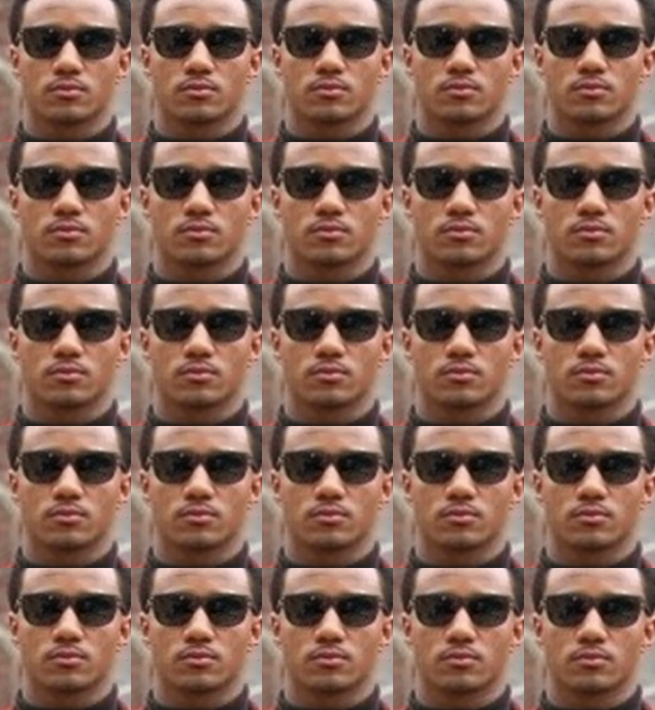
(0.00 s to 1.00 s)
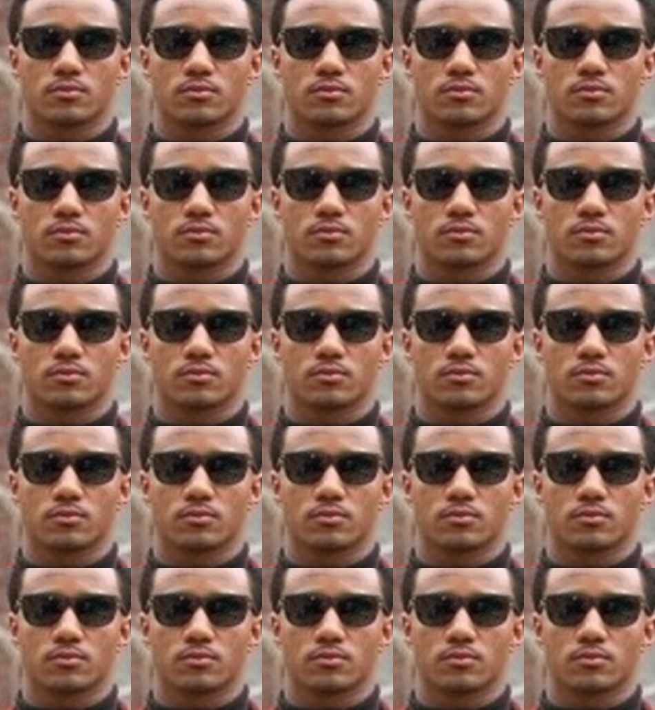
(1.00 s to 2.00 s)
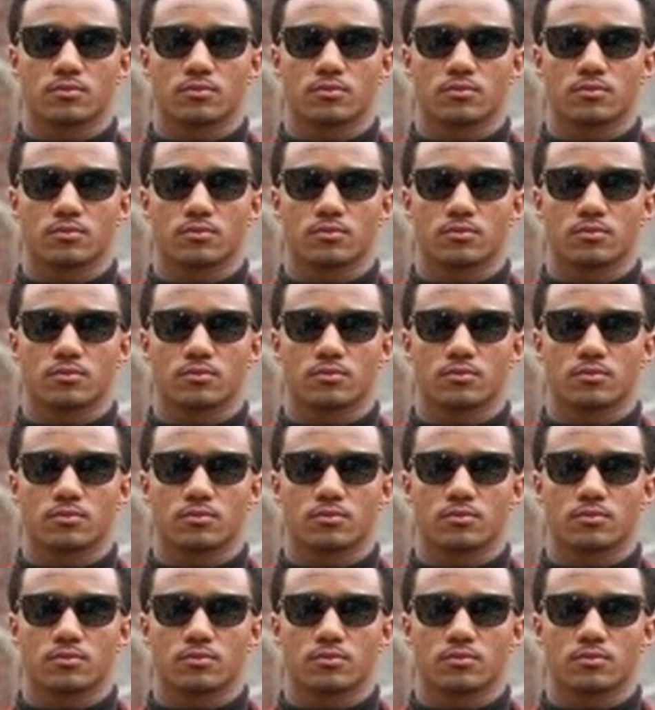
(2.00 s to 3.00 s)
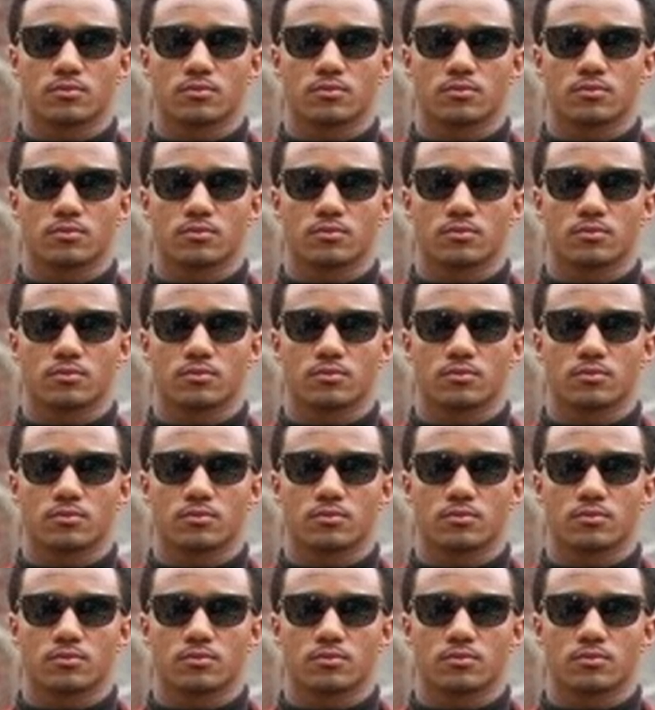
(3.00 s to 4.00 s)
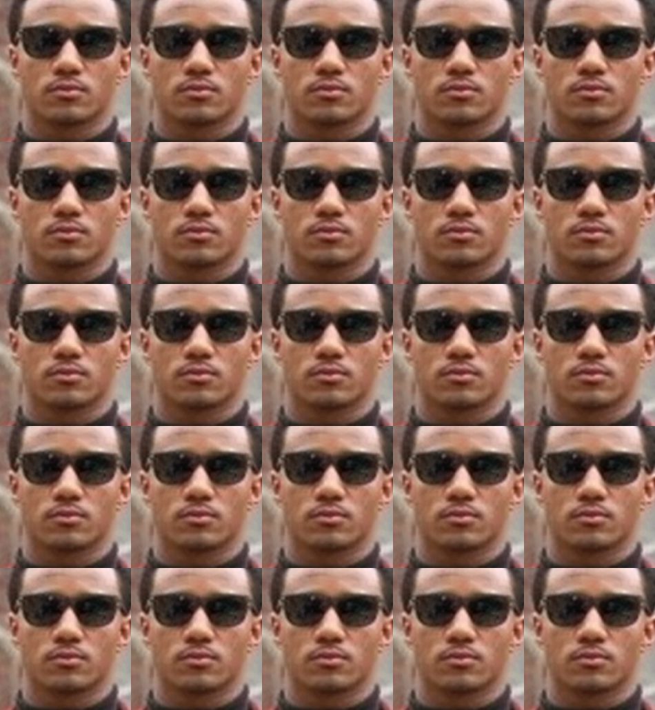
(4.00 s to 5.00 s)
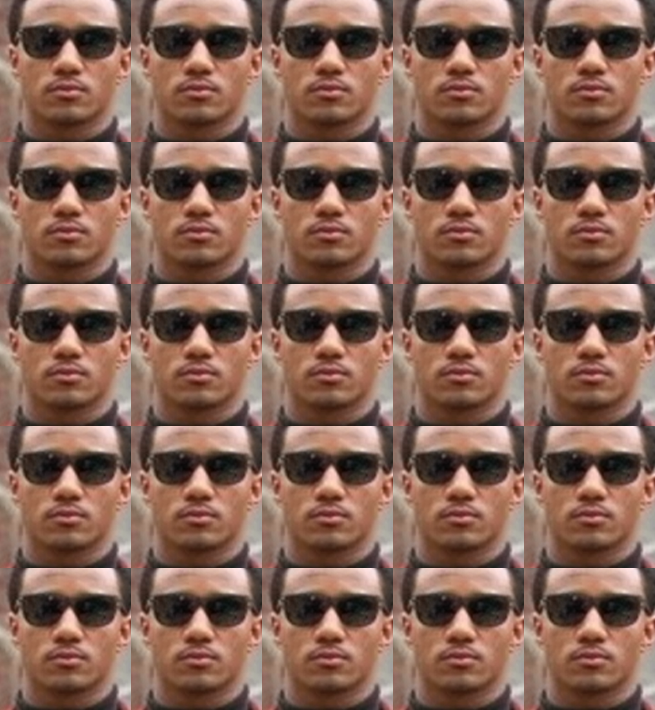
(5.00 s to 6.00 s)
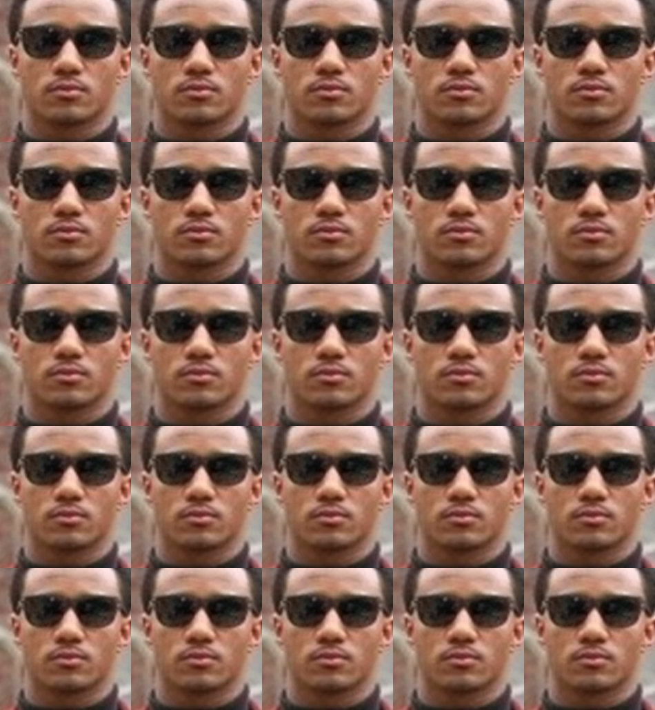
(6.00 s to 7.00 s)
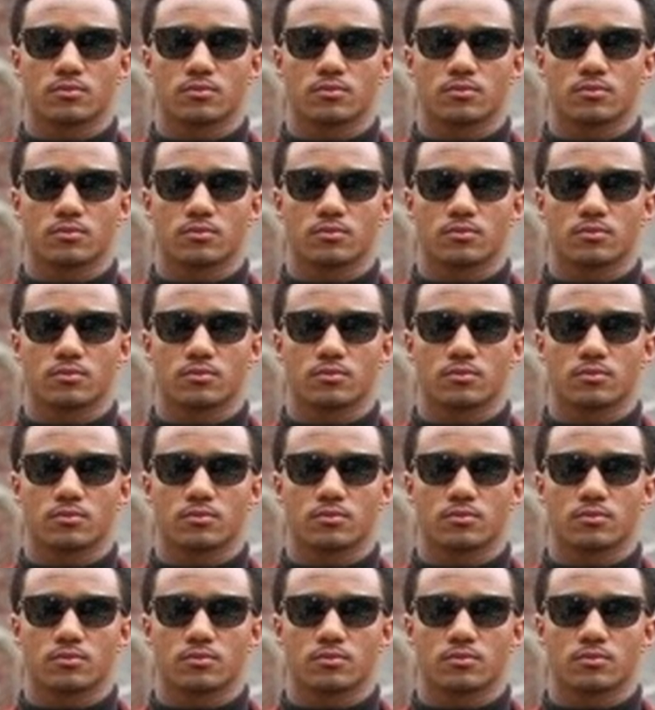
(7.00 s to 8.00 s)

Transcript: (silent)